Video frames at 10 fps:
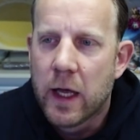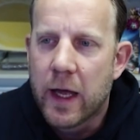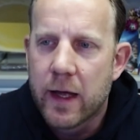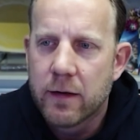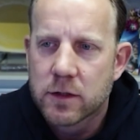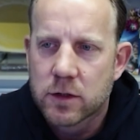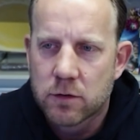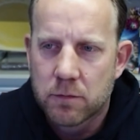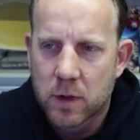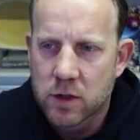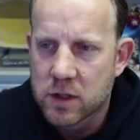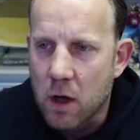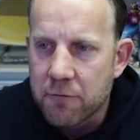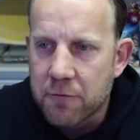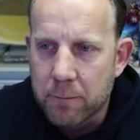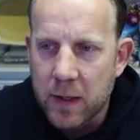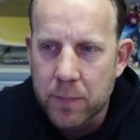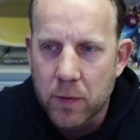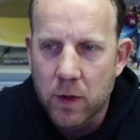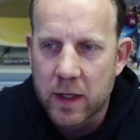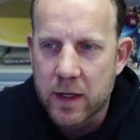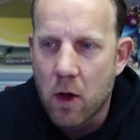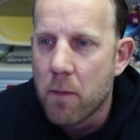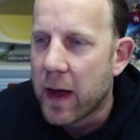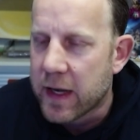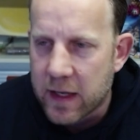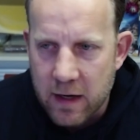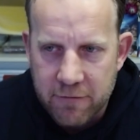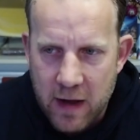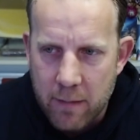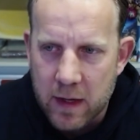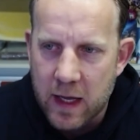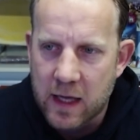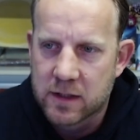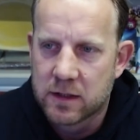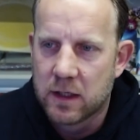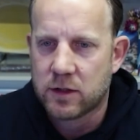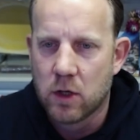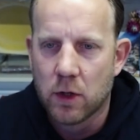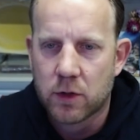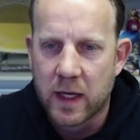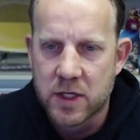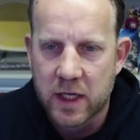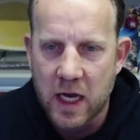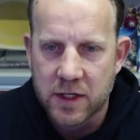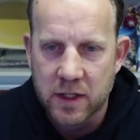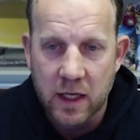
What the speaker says: Yes, because it's often people that nobody in their family has gone to education.